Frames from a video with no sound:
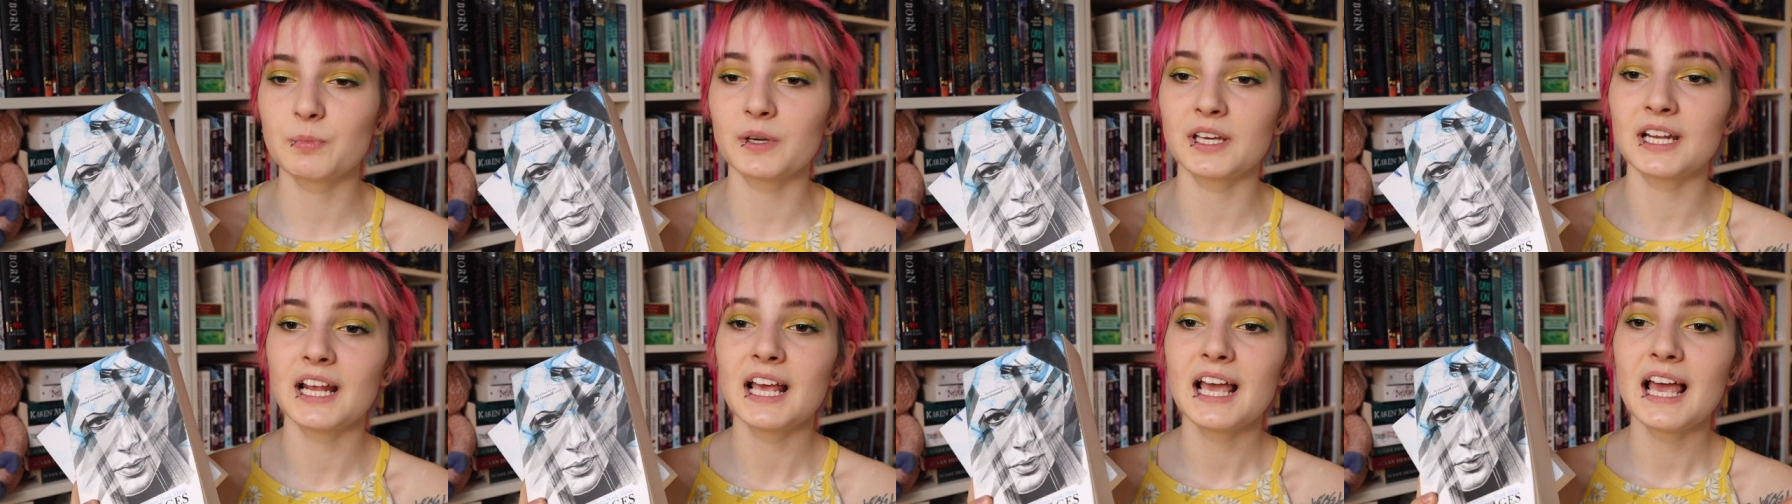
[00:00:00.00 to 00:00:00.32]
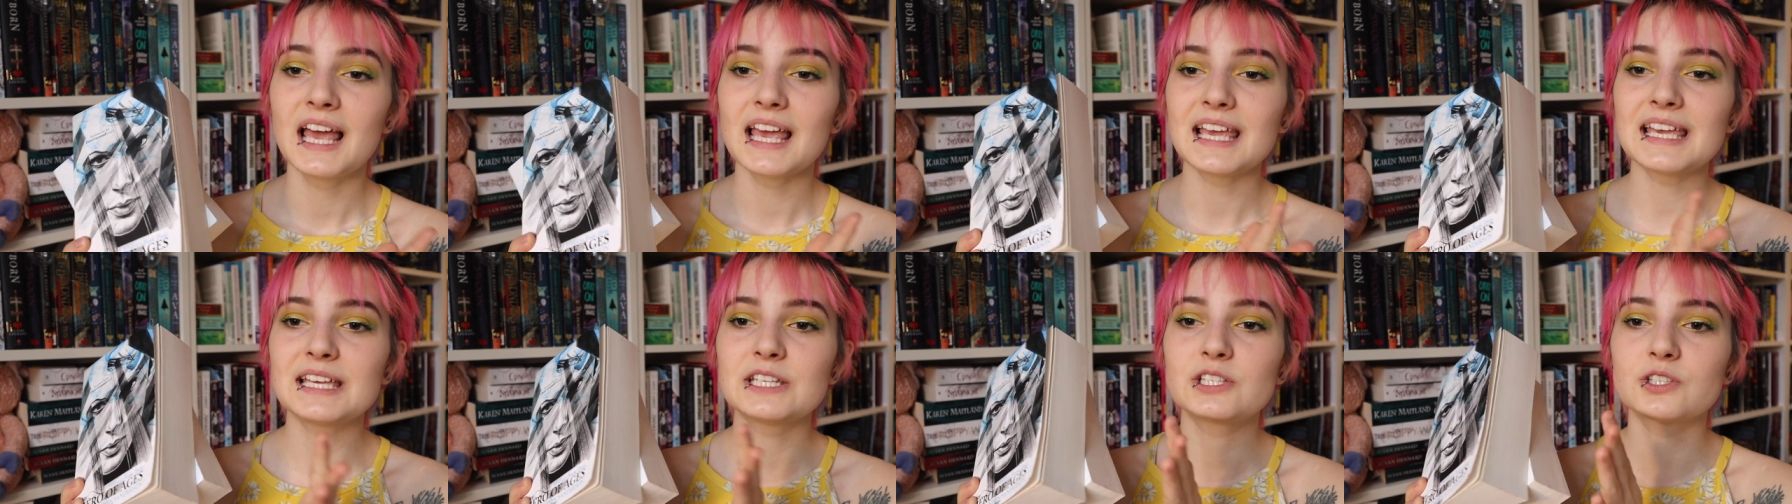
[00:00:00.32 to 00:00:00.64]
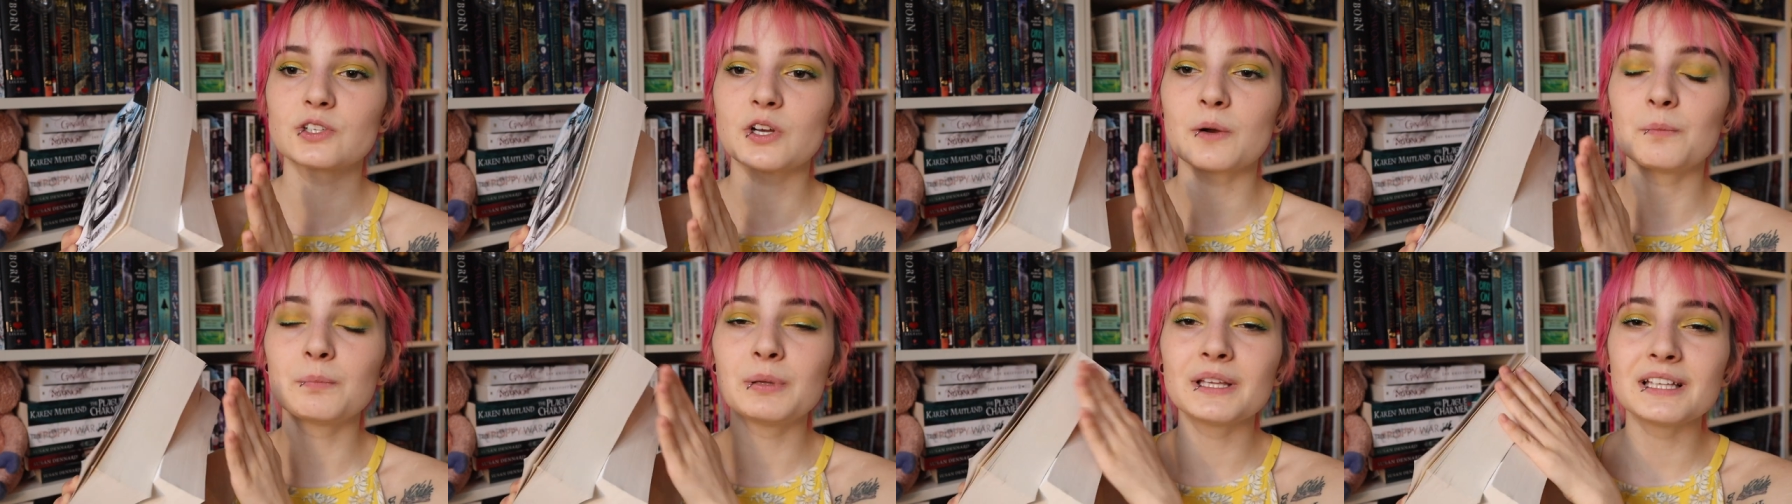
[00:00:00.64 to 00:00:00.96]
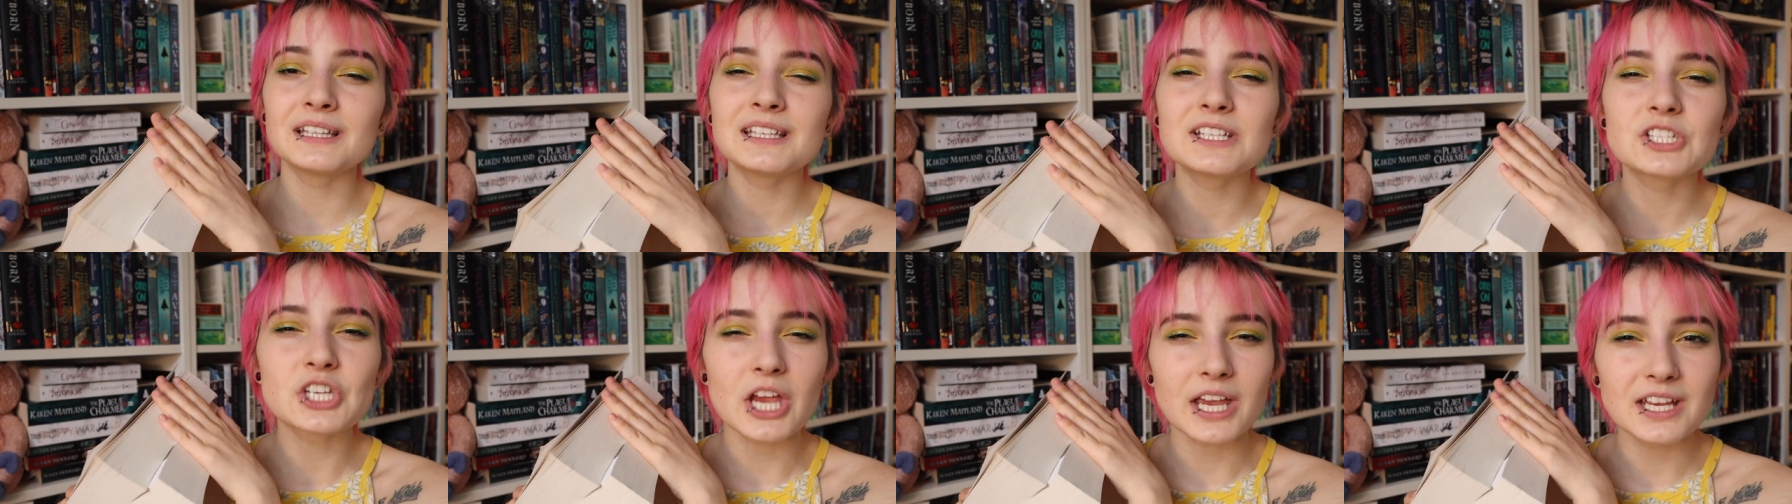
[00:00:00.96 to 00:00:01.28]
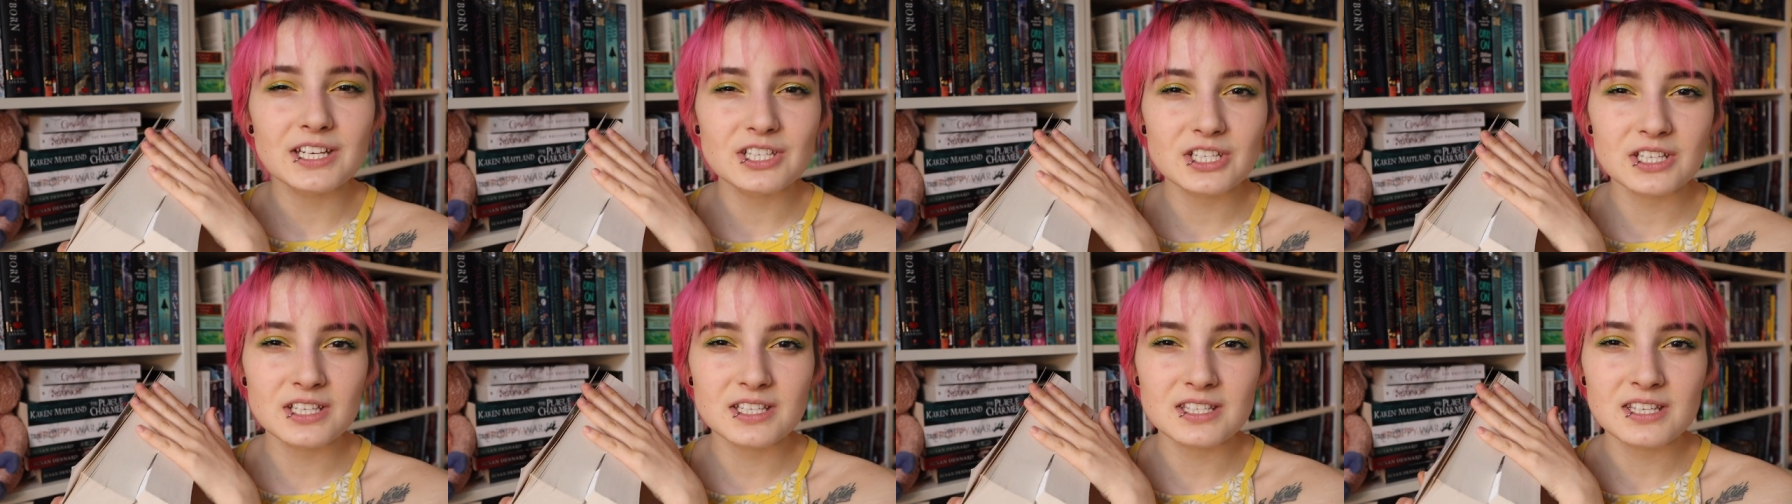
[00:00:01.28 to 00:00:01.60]
but it completely
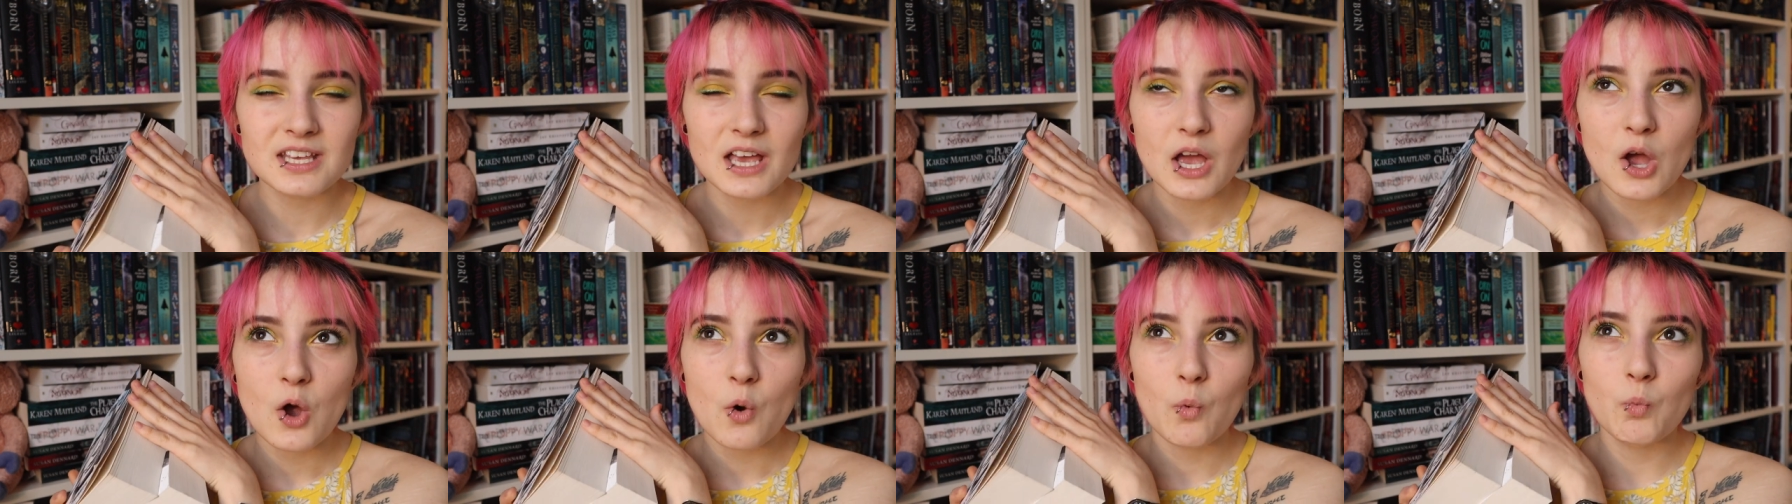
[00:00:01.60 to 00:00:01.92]
changes